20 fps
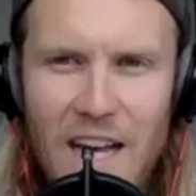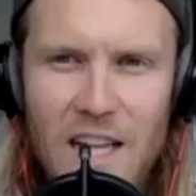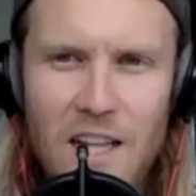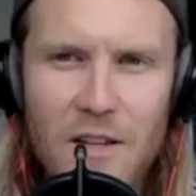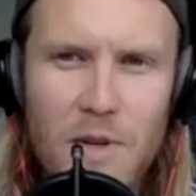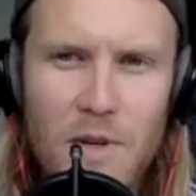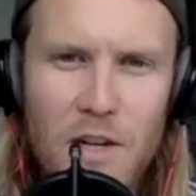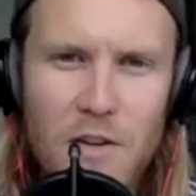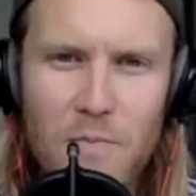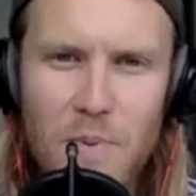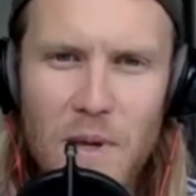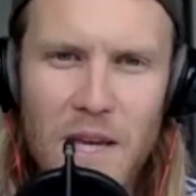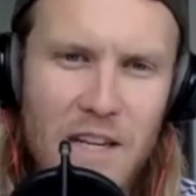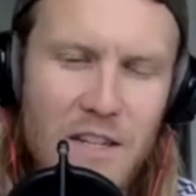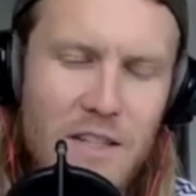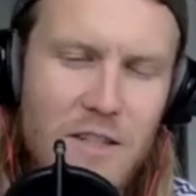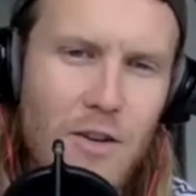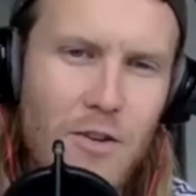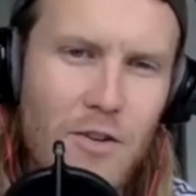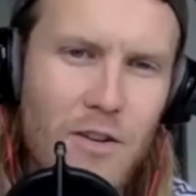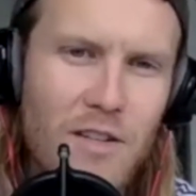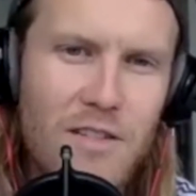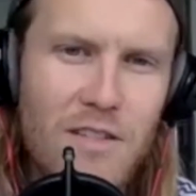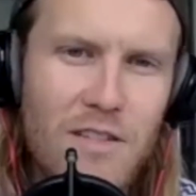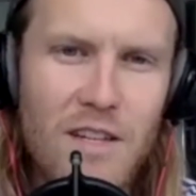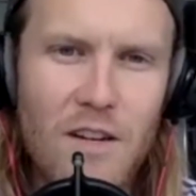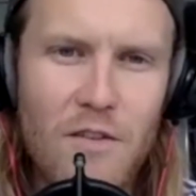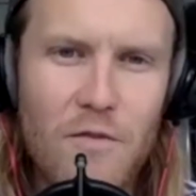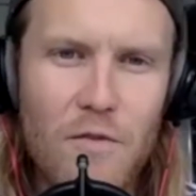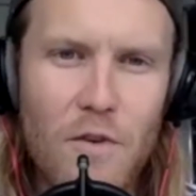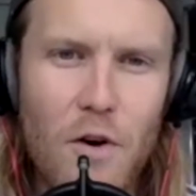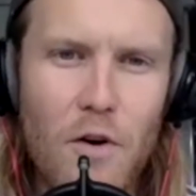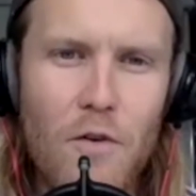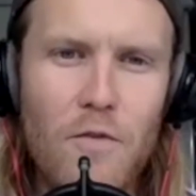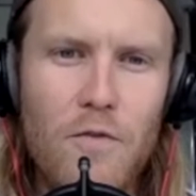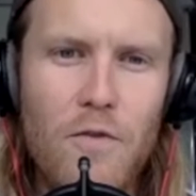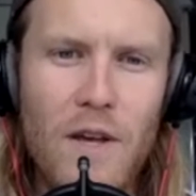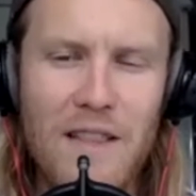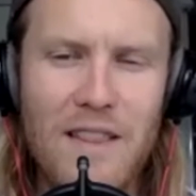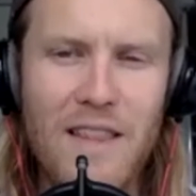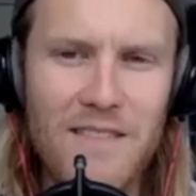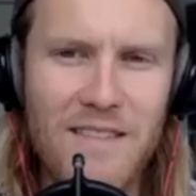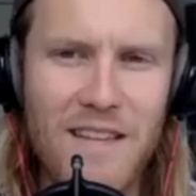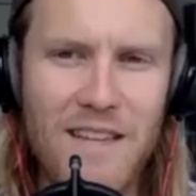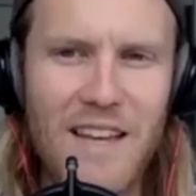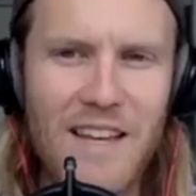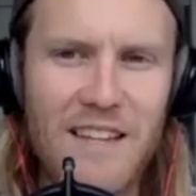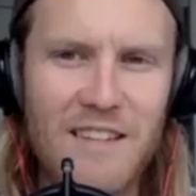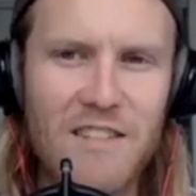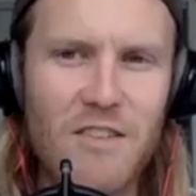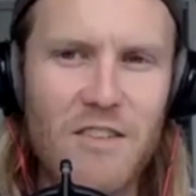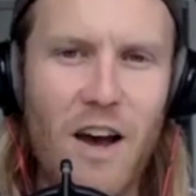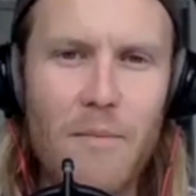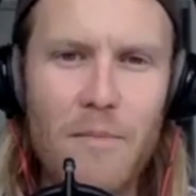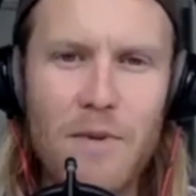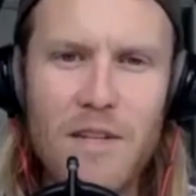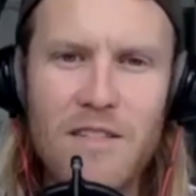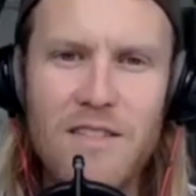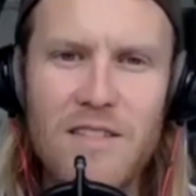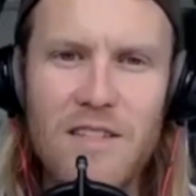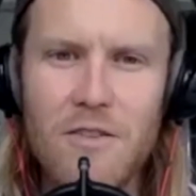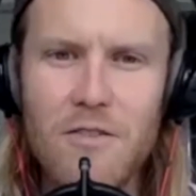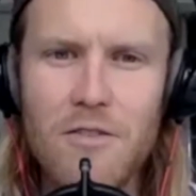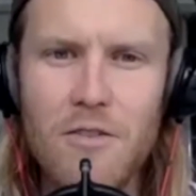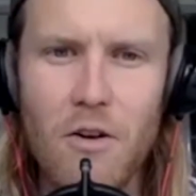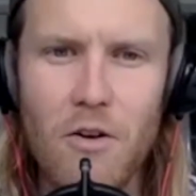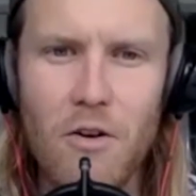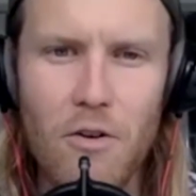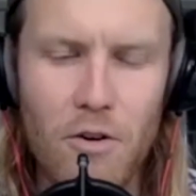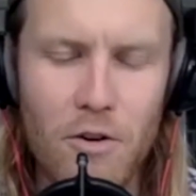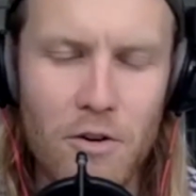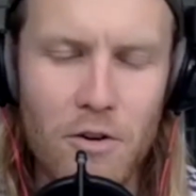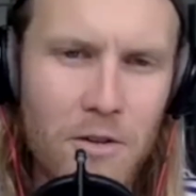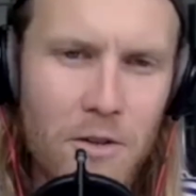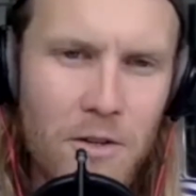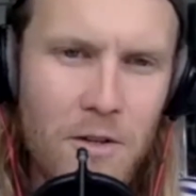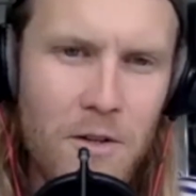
element of being a tourist involved? Like, there's that excitement still, or?